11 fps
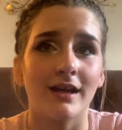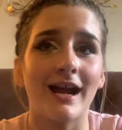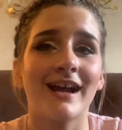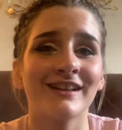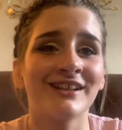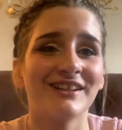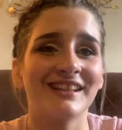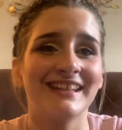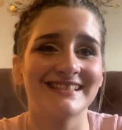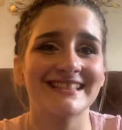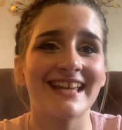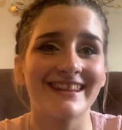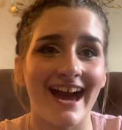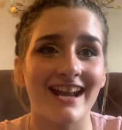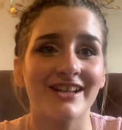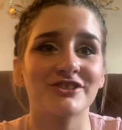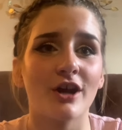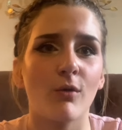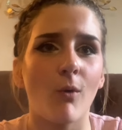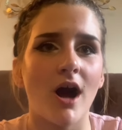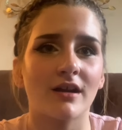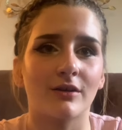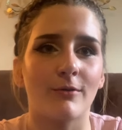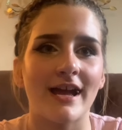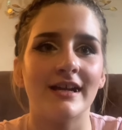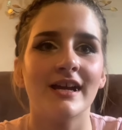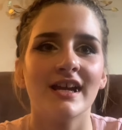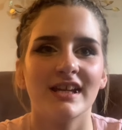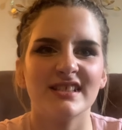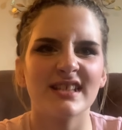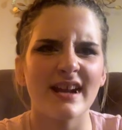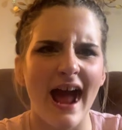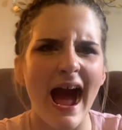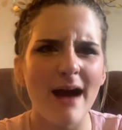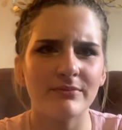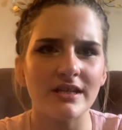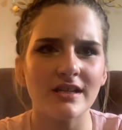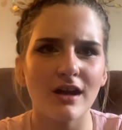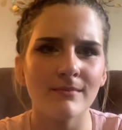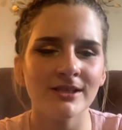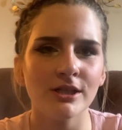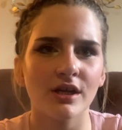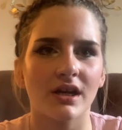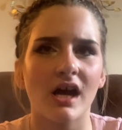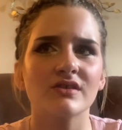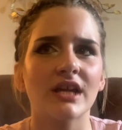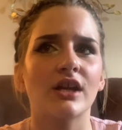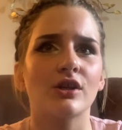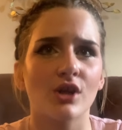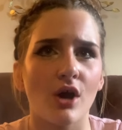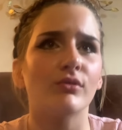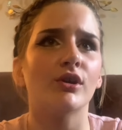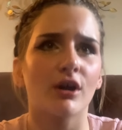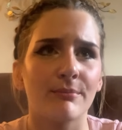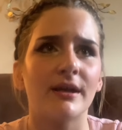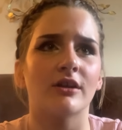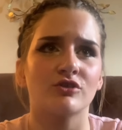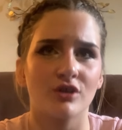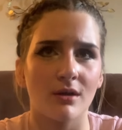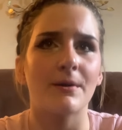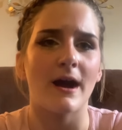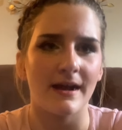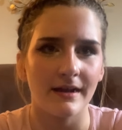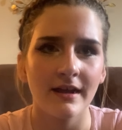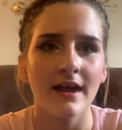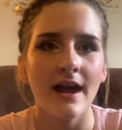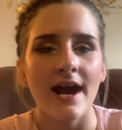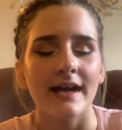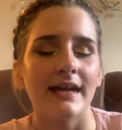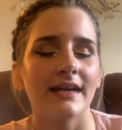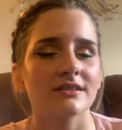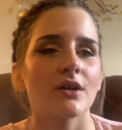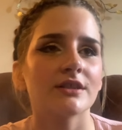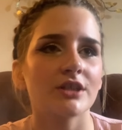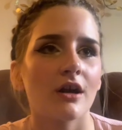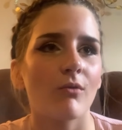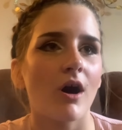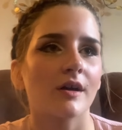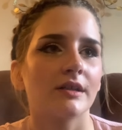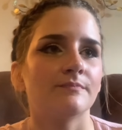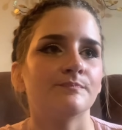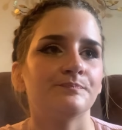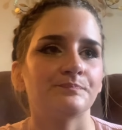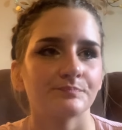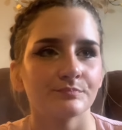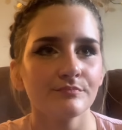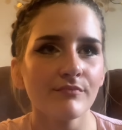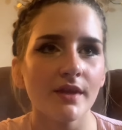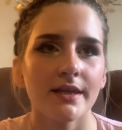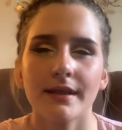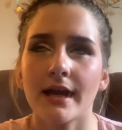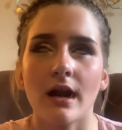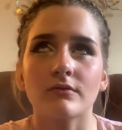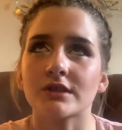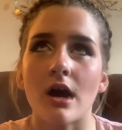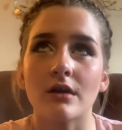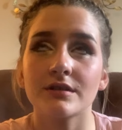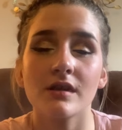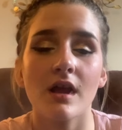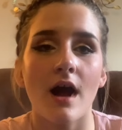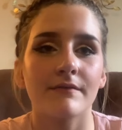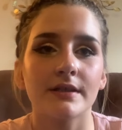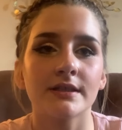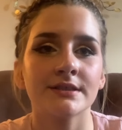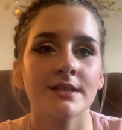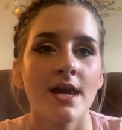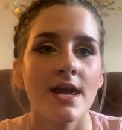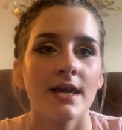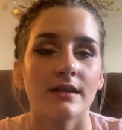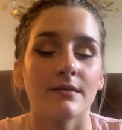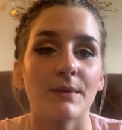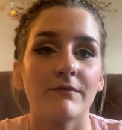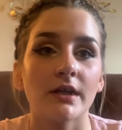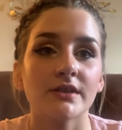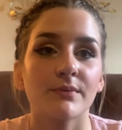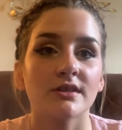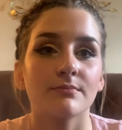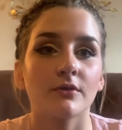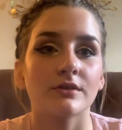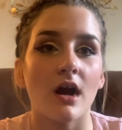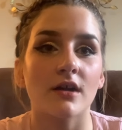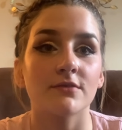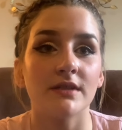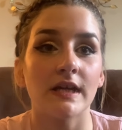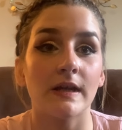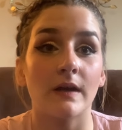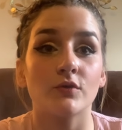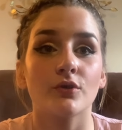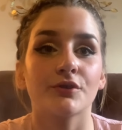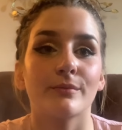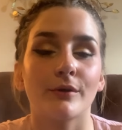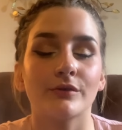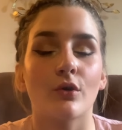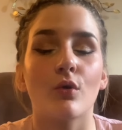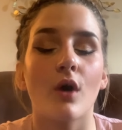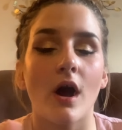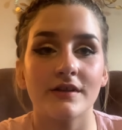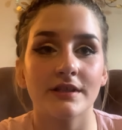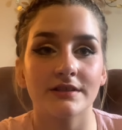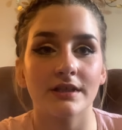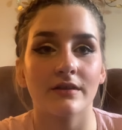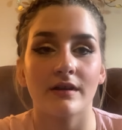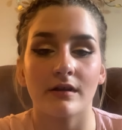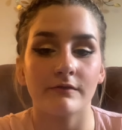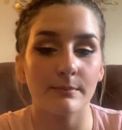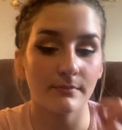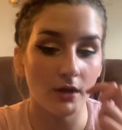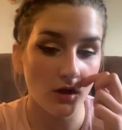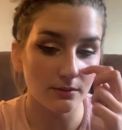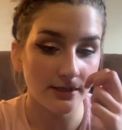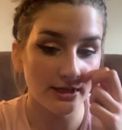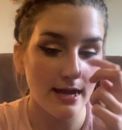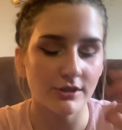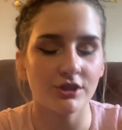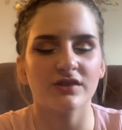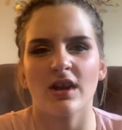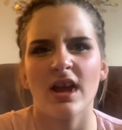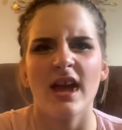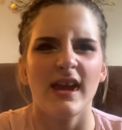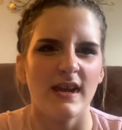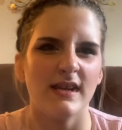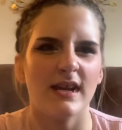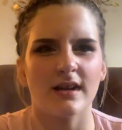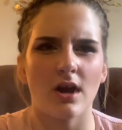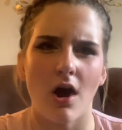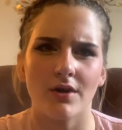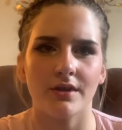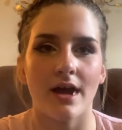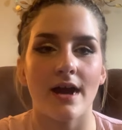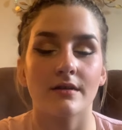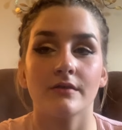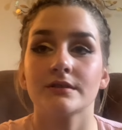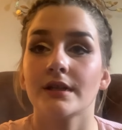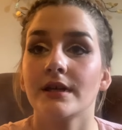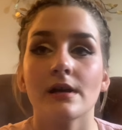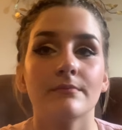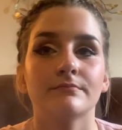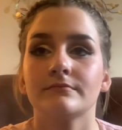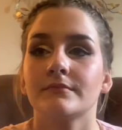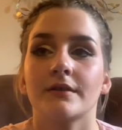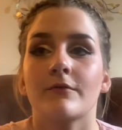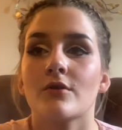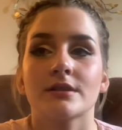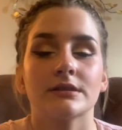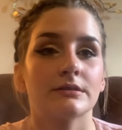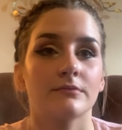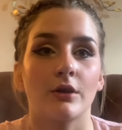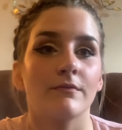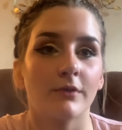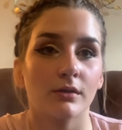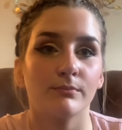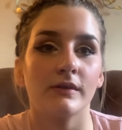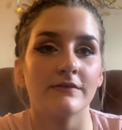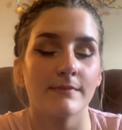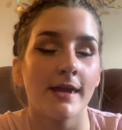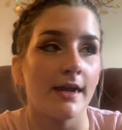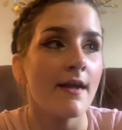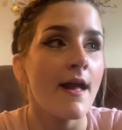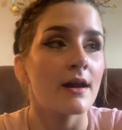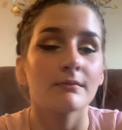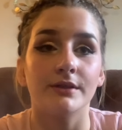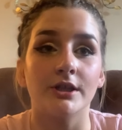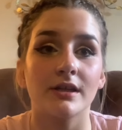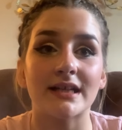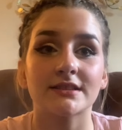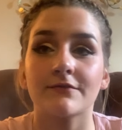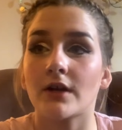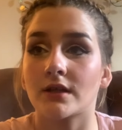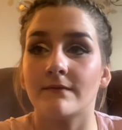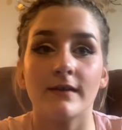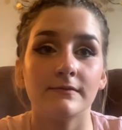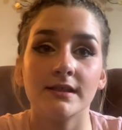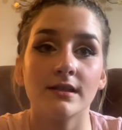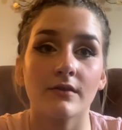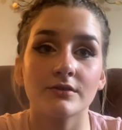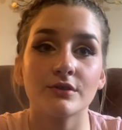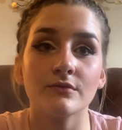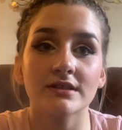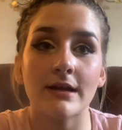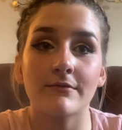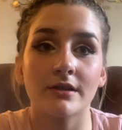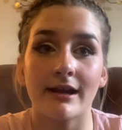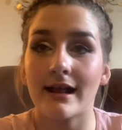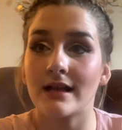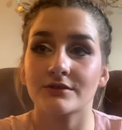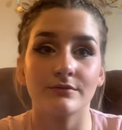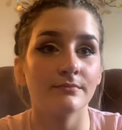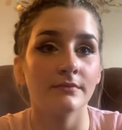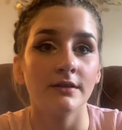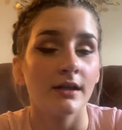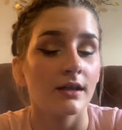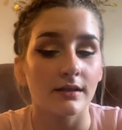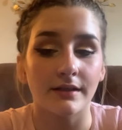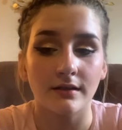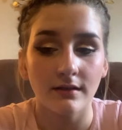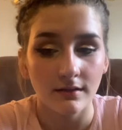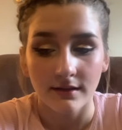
and i literally said that and i started walking away he said abby come here and i was like no you're a bitch goodbye and so i started walking and then I was called to the office. Then my vice principal talked to me and I told her about the whole autistic thing of him calling me that. And she's like, he didn't call you that. And I was like, yep, of course. No one fucking believes me. But you can ask fucking 15 other students that were in the classroom. Like,